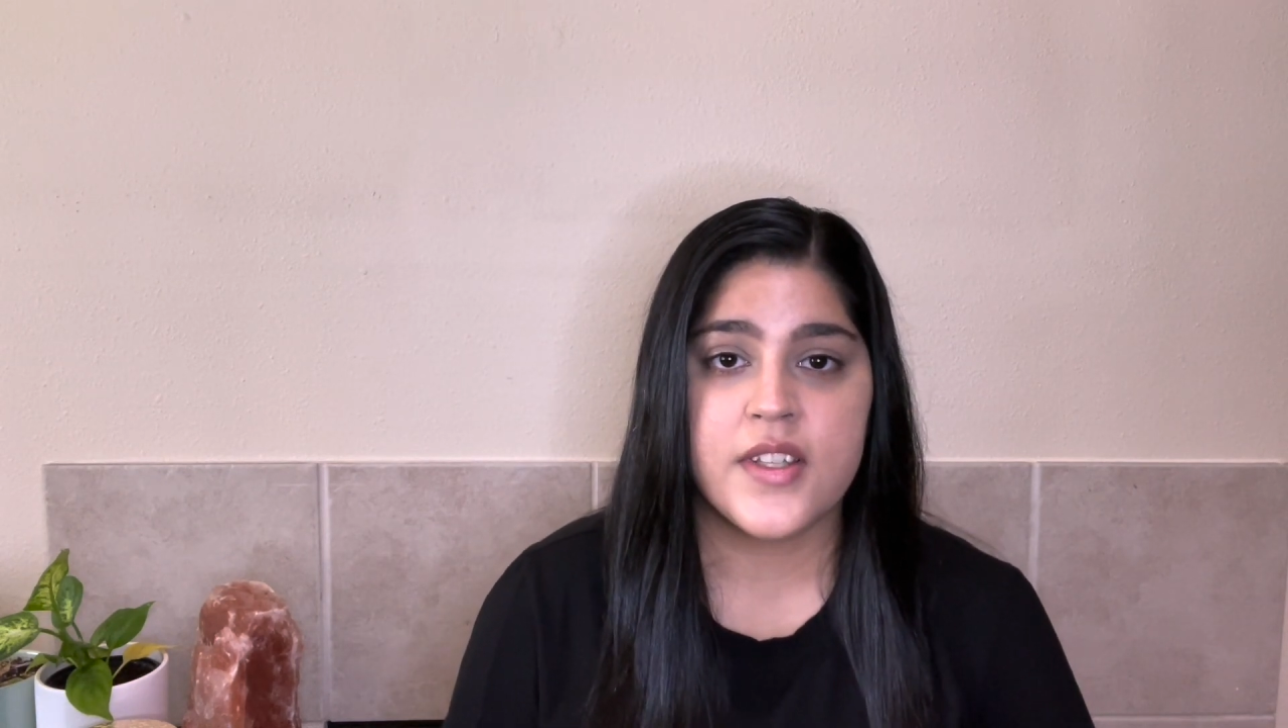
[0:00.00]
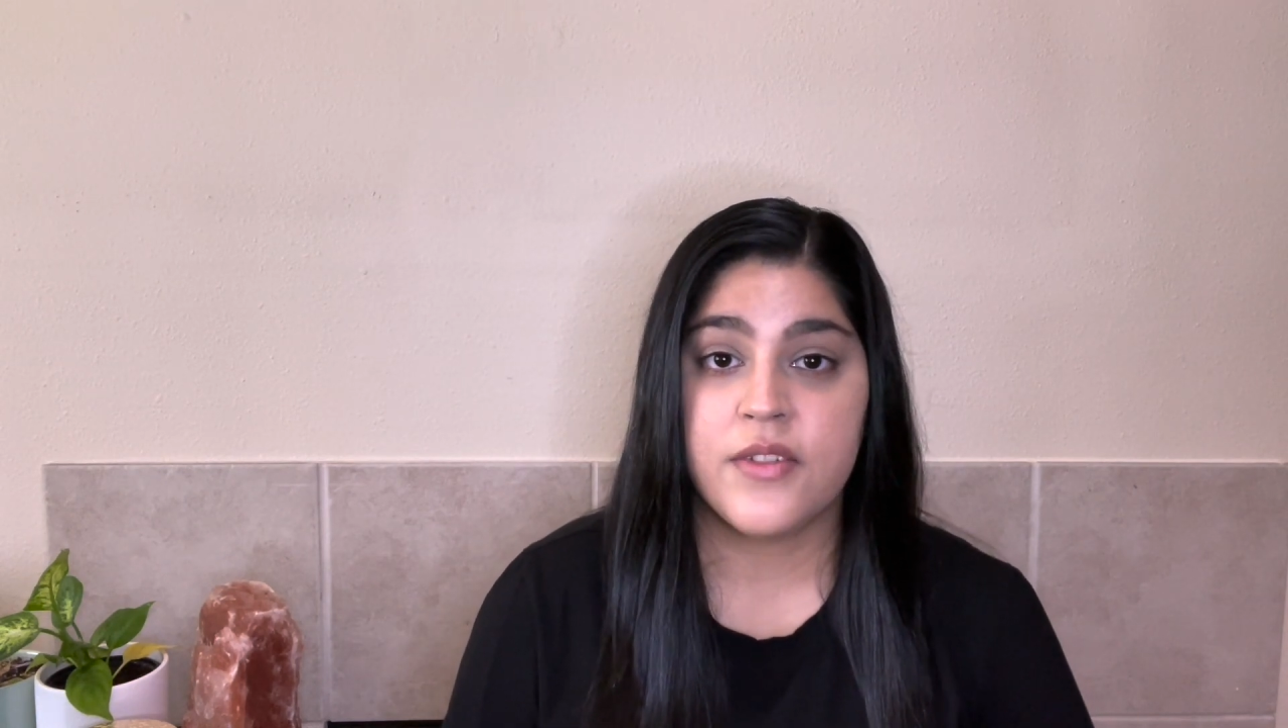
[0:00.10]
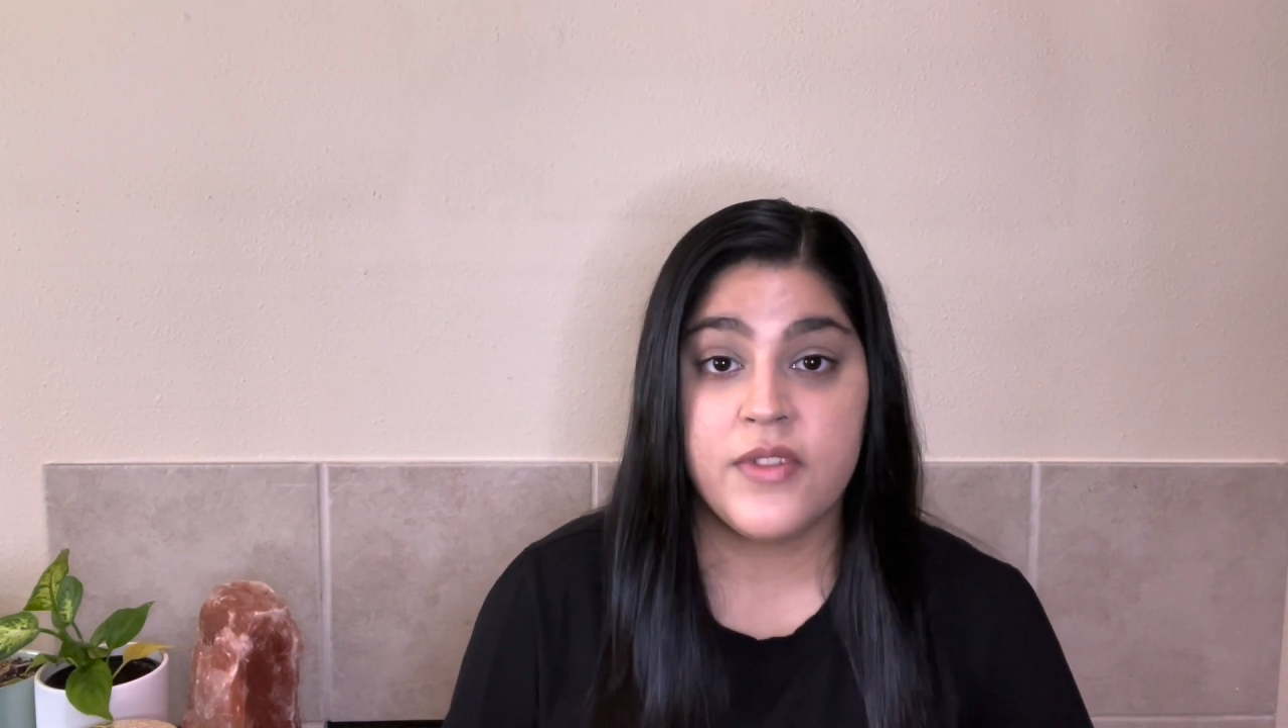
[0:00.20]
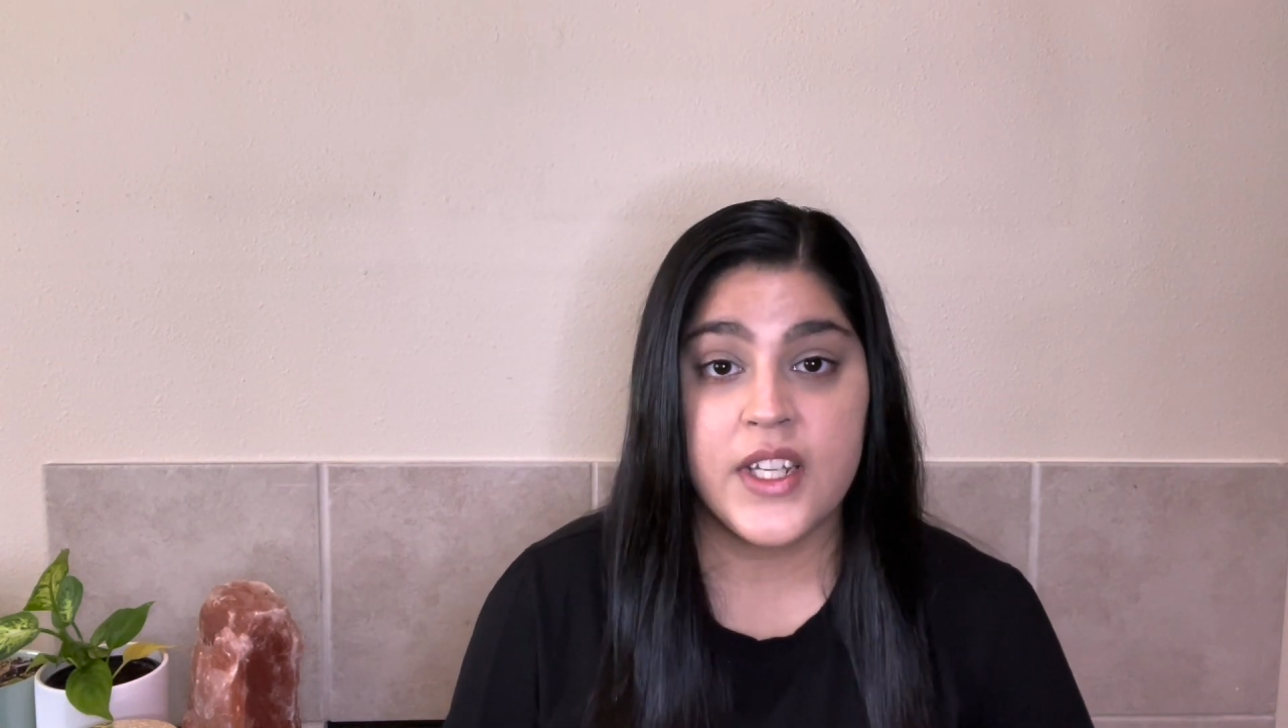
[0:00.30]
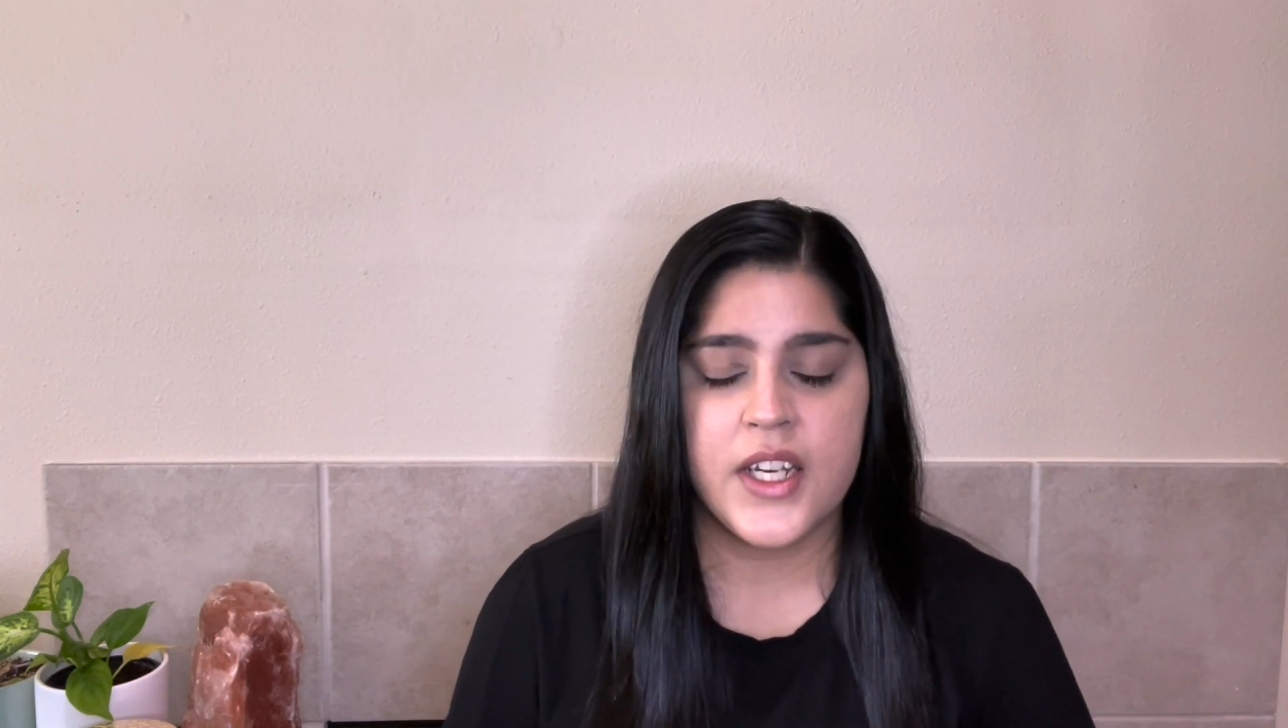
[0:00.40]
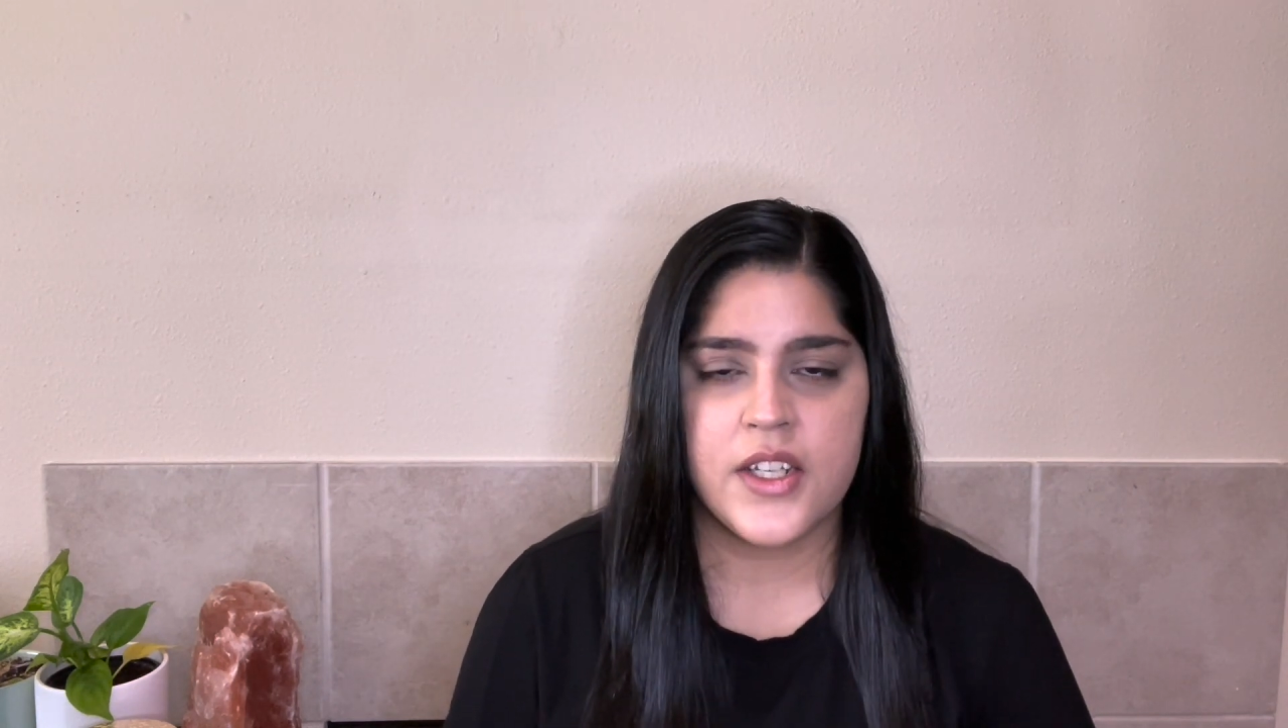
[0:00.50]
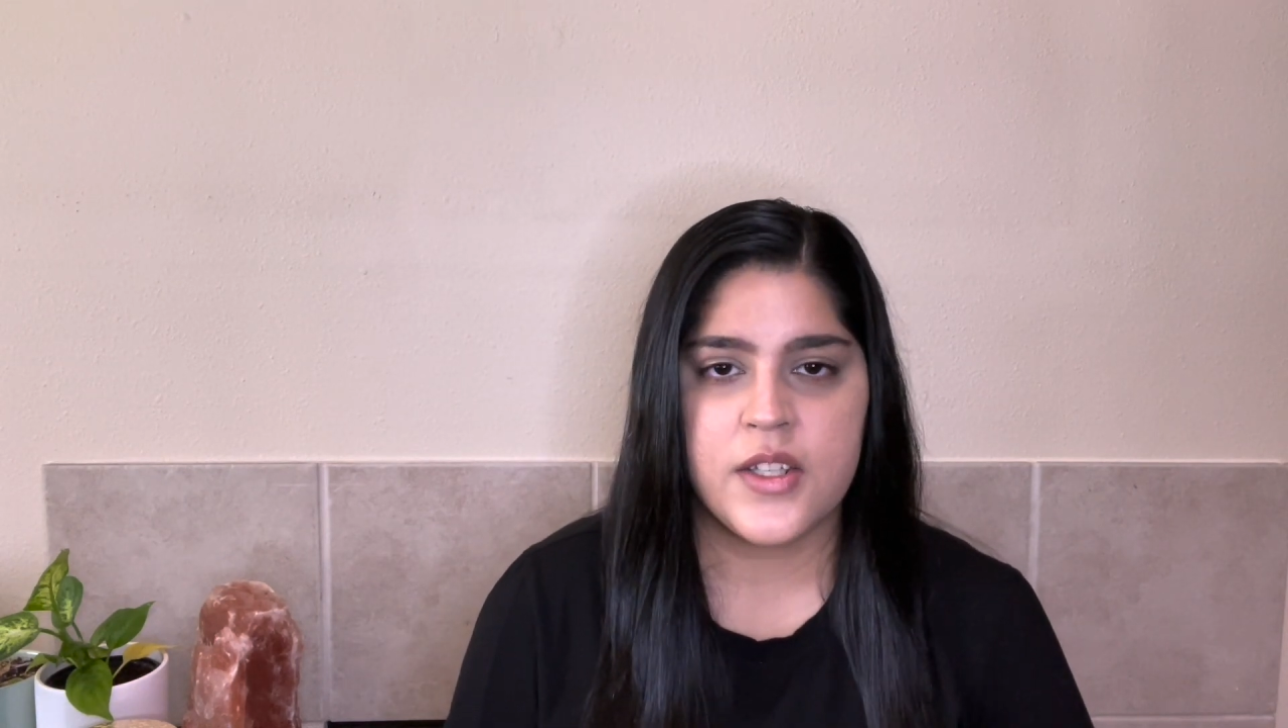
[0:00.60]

if needed